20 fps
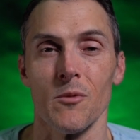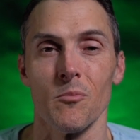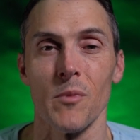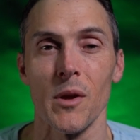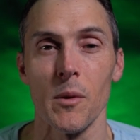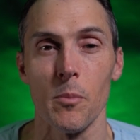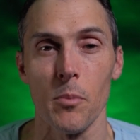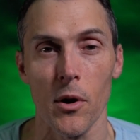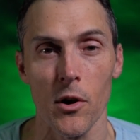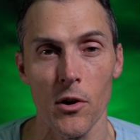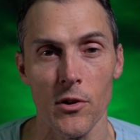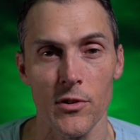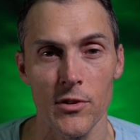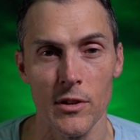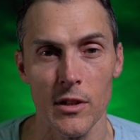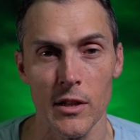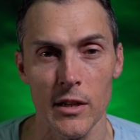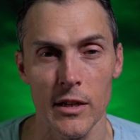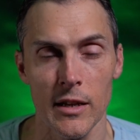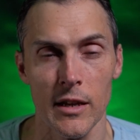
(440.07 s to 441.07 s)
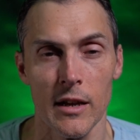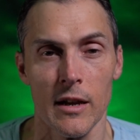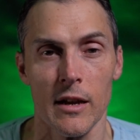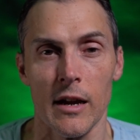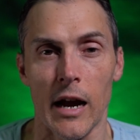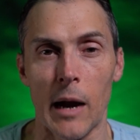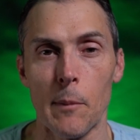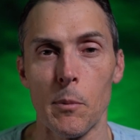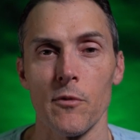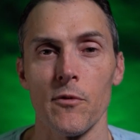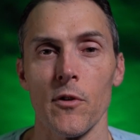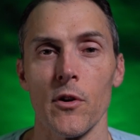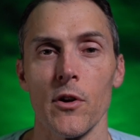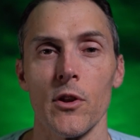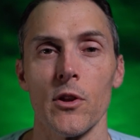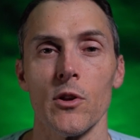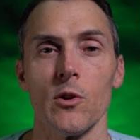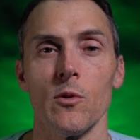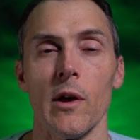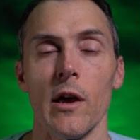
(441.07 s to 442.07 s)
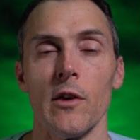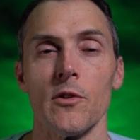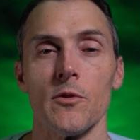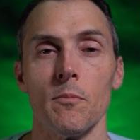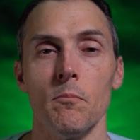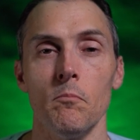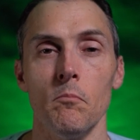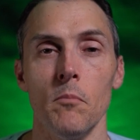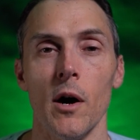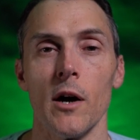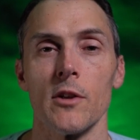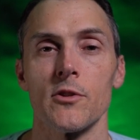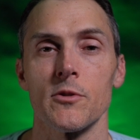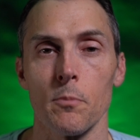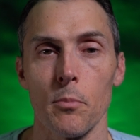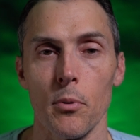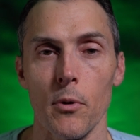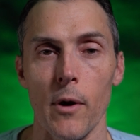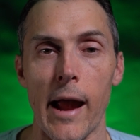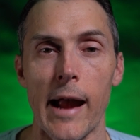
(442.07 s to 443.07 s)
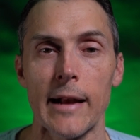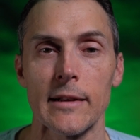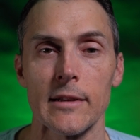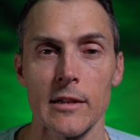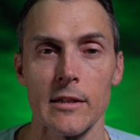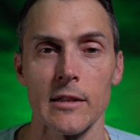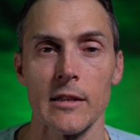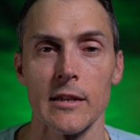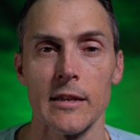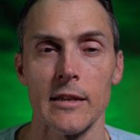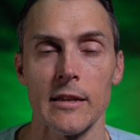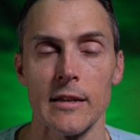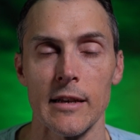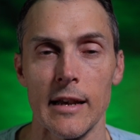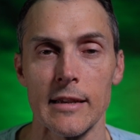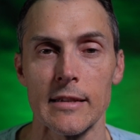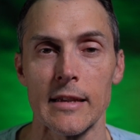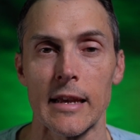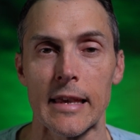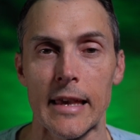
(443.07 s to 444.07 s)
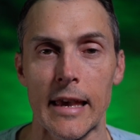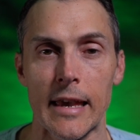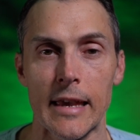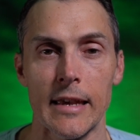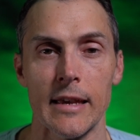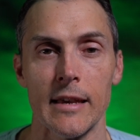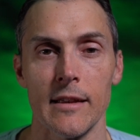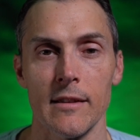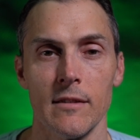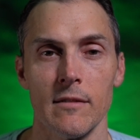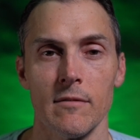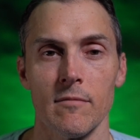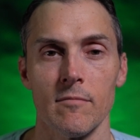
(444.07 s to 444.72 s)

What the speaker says: Me personally, I prefer to do as much practically as I can